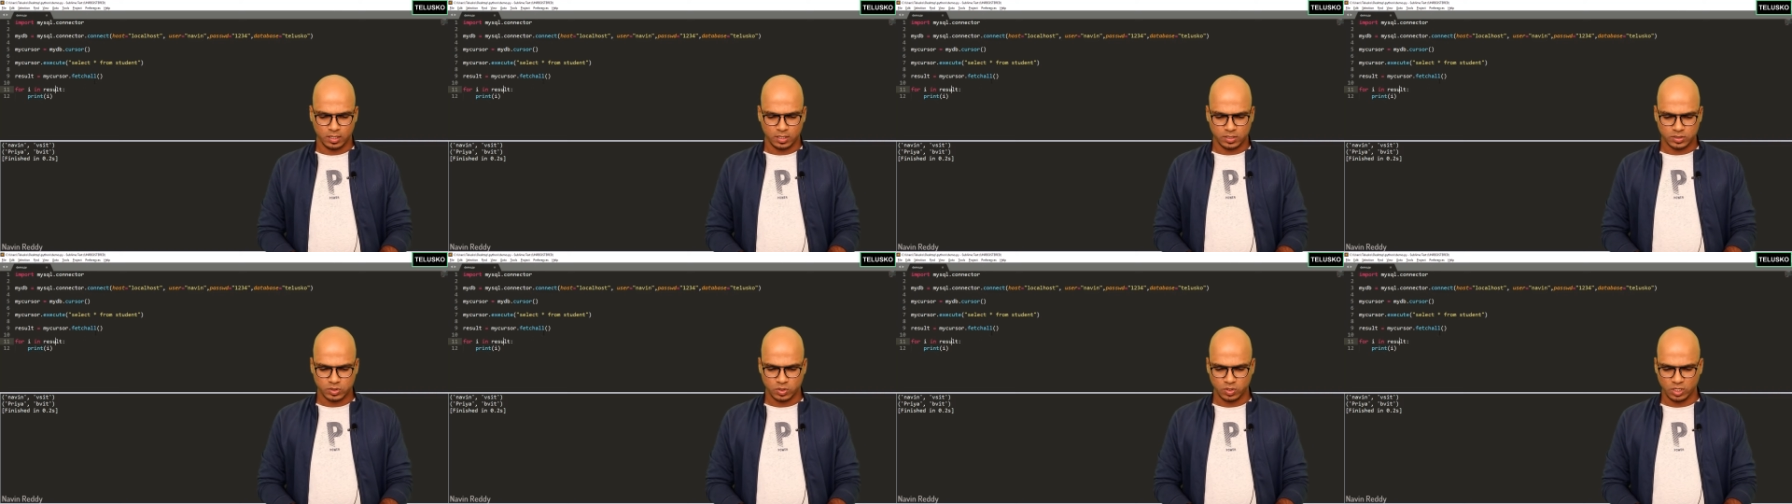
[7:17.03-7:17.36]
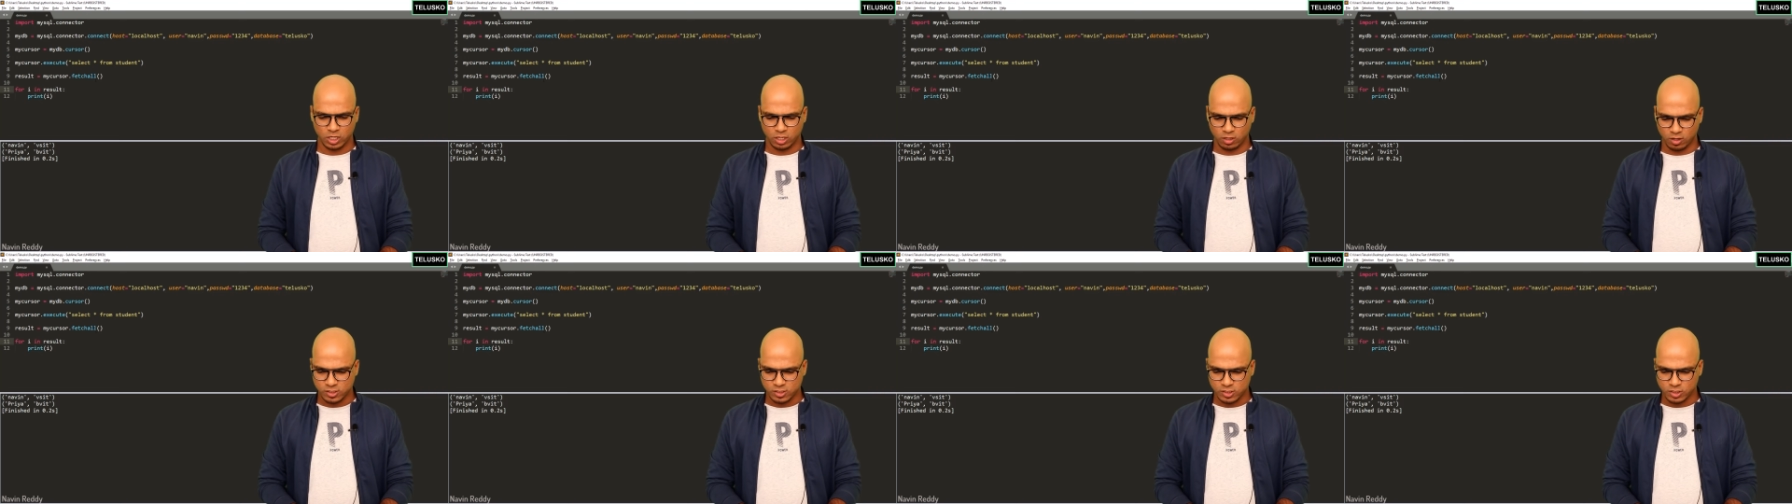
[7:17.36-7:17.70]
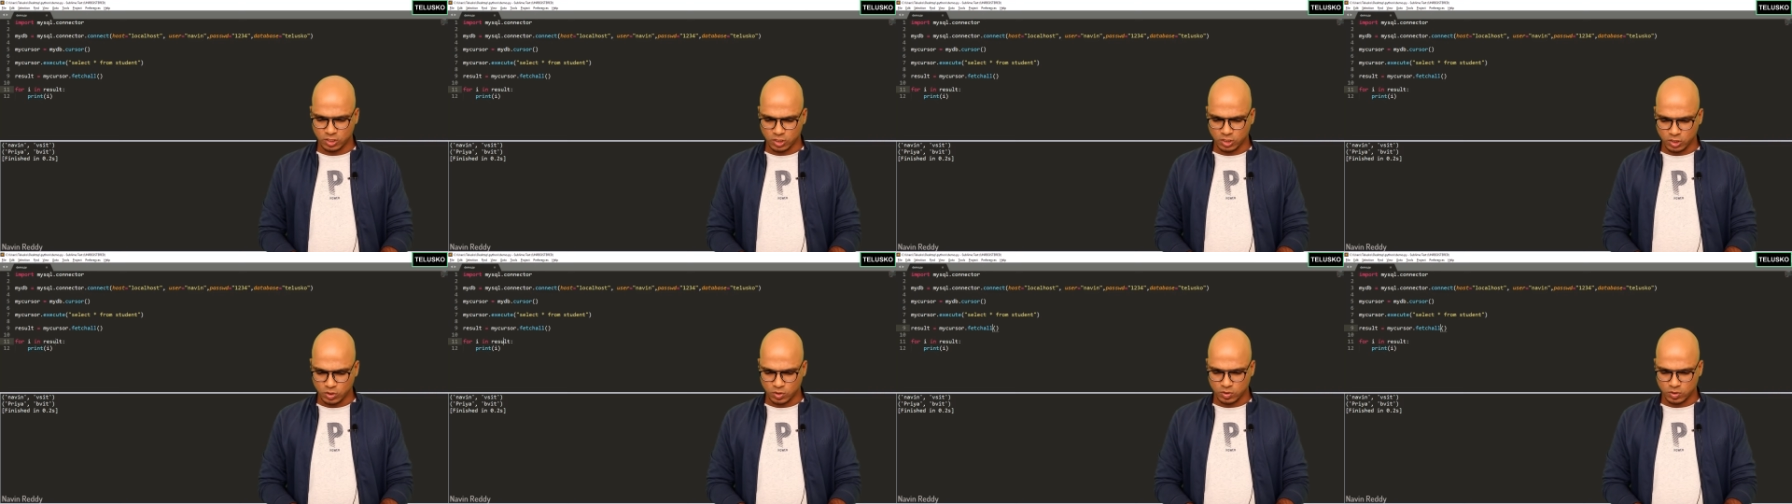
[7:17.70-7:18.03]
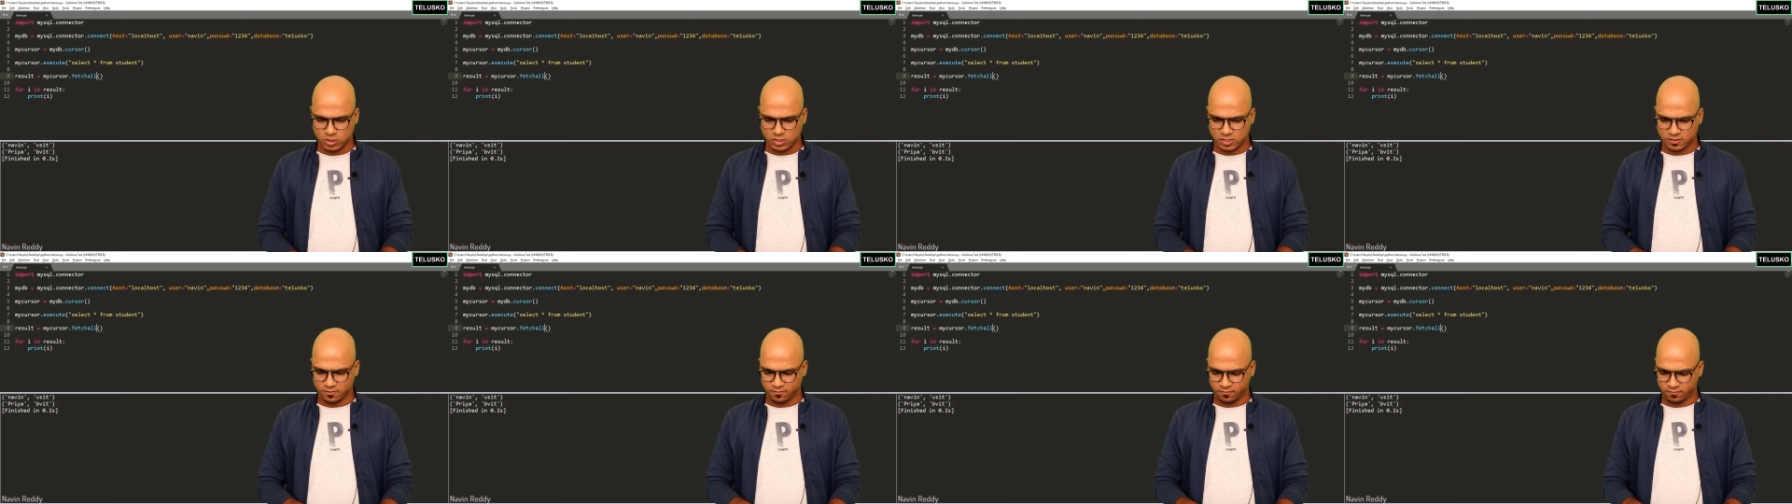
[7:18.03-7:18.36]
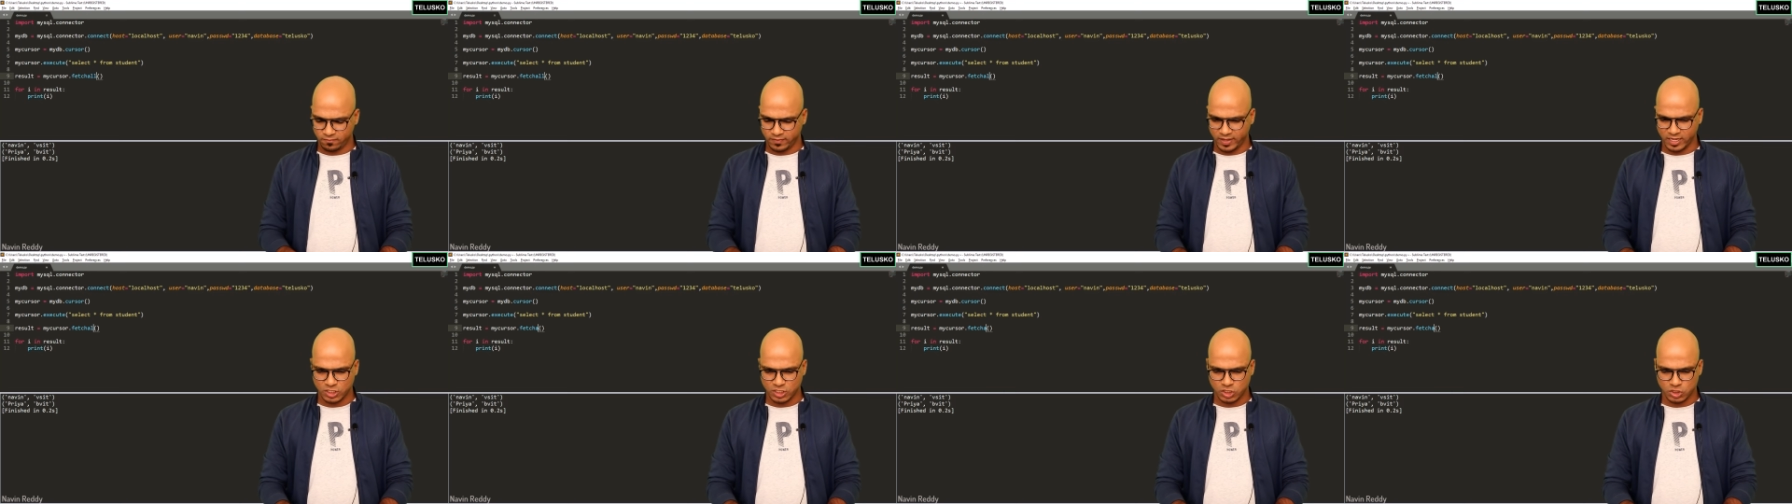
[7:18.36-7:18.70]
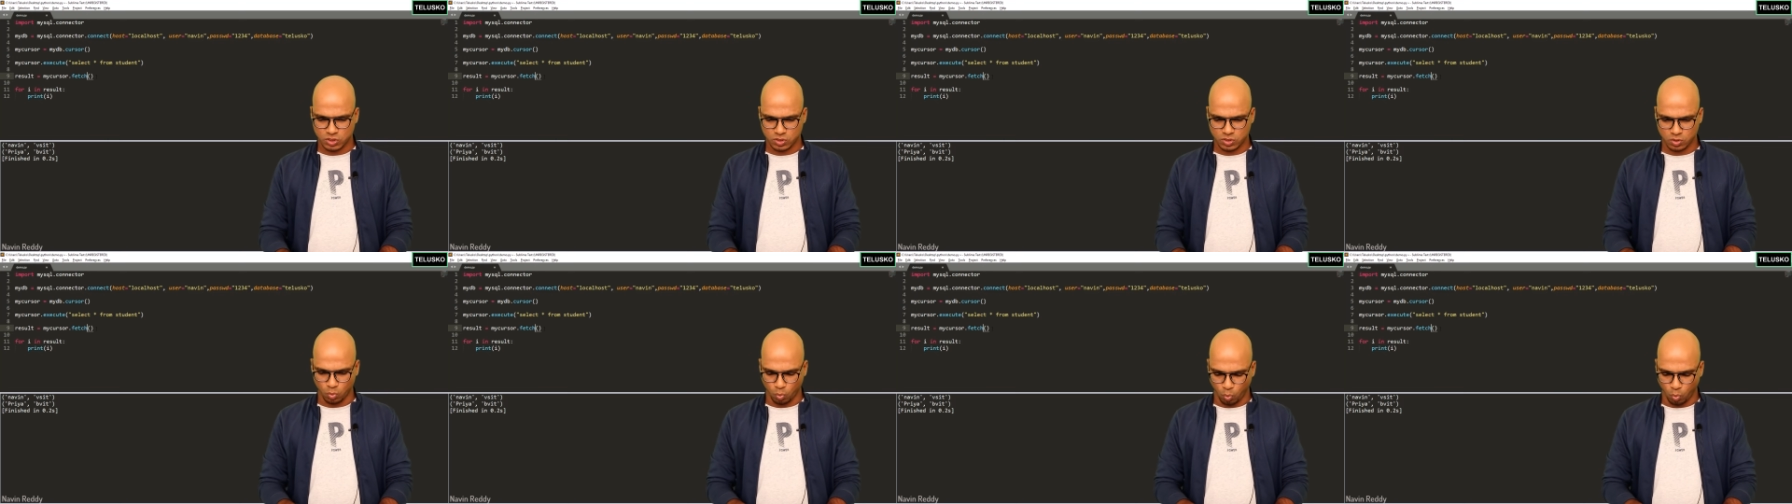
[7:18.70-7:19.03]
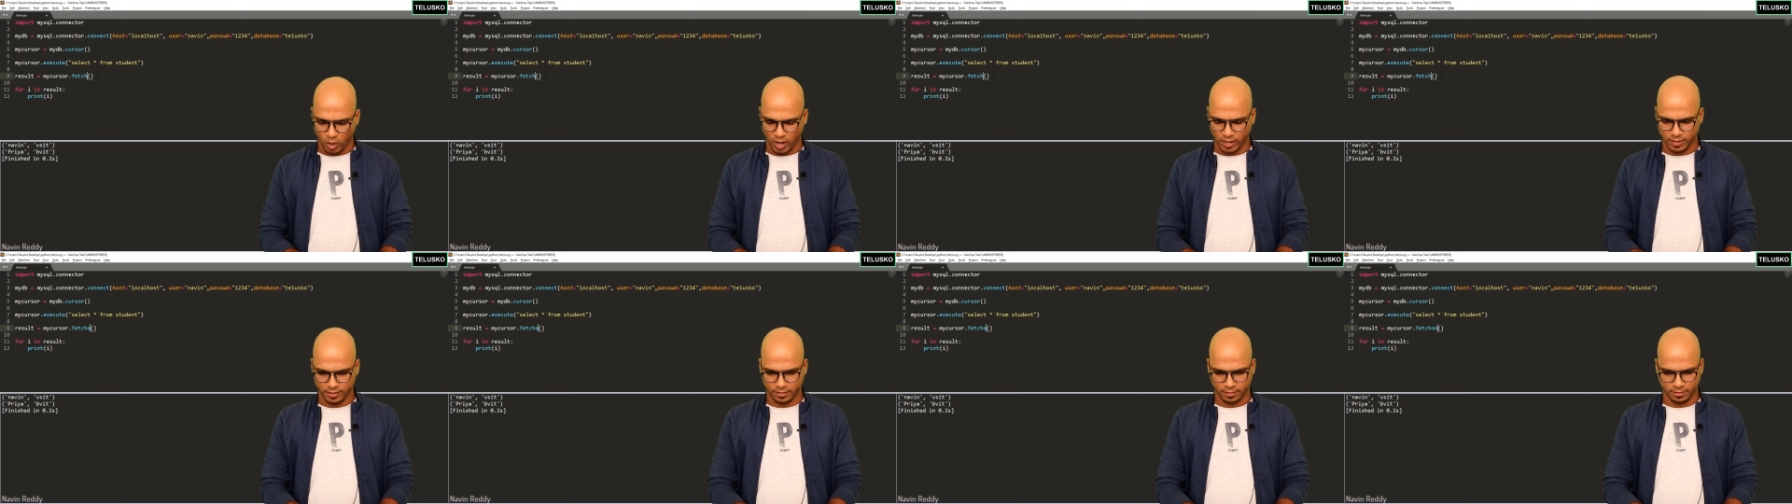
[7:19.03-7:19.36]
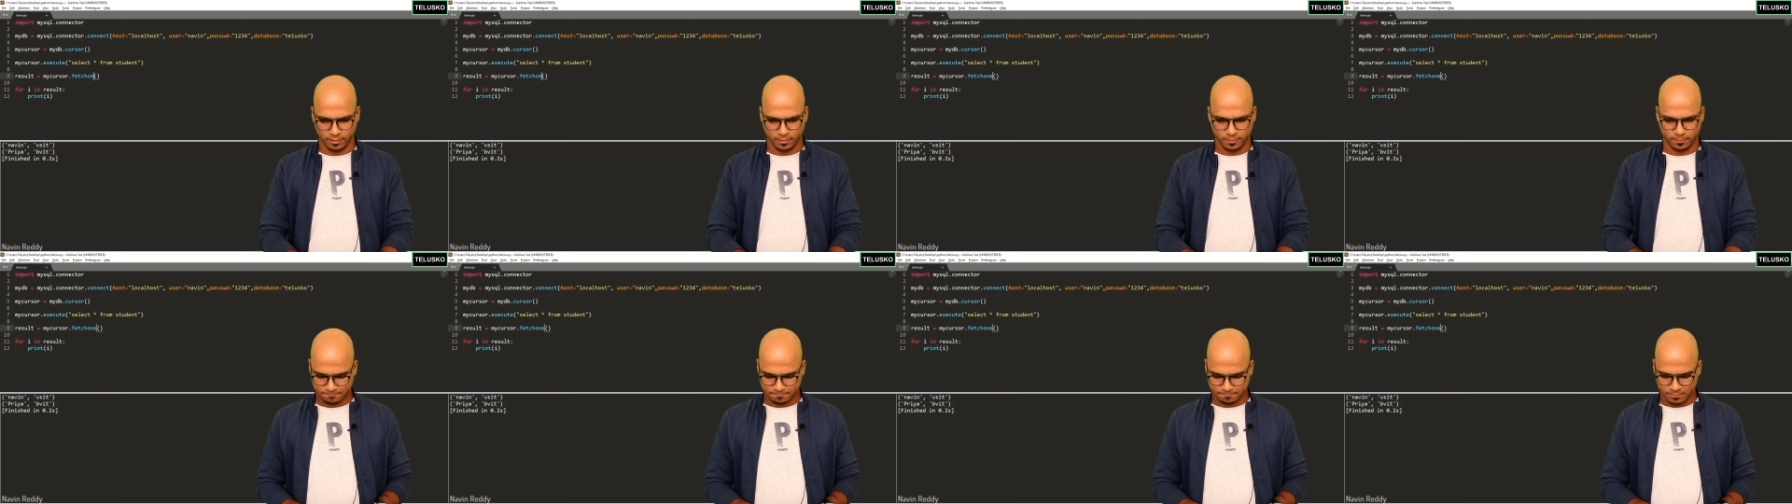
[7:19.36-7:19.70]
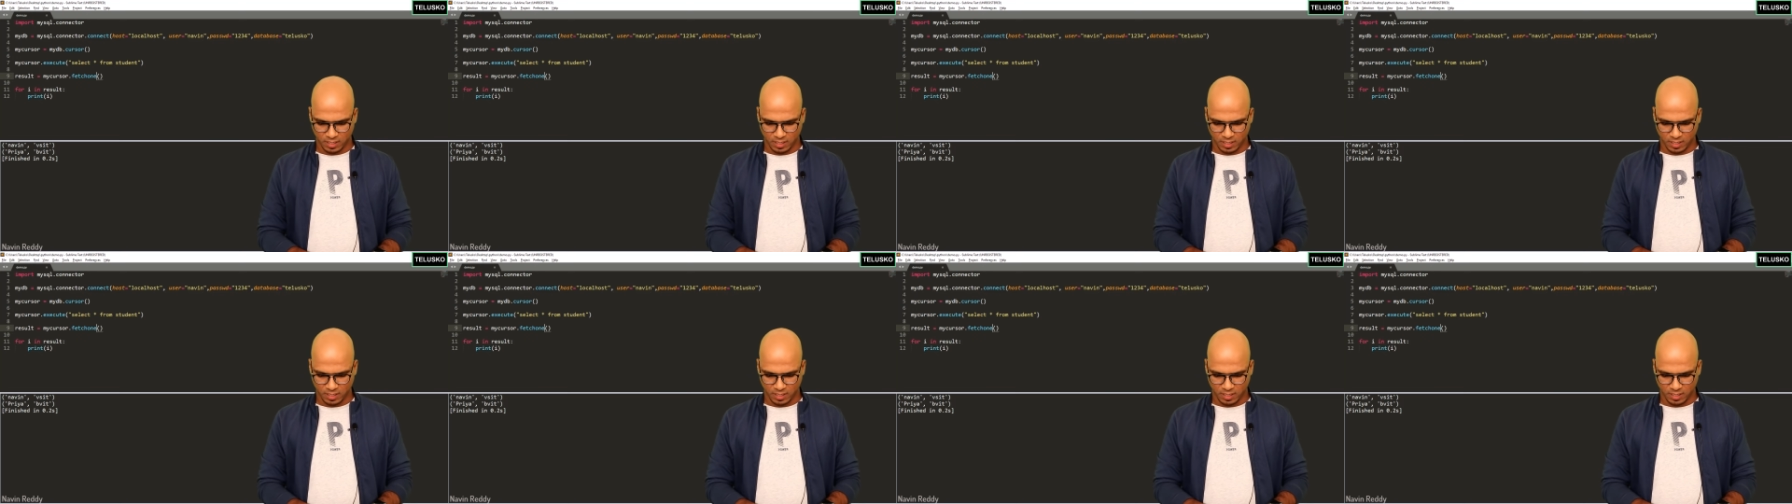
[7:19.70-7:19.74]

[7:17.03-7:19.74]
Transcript: So you can also use fetch one.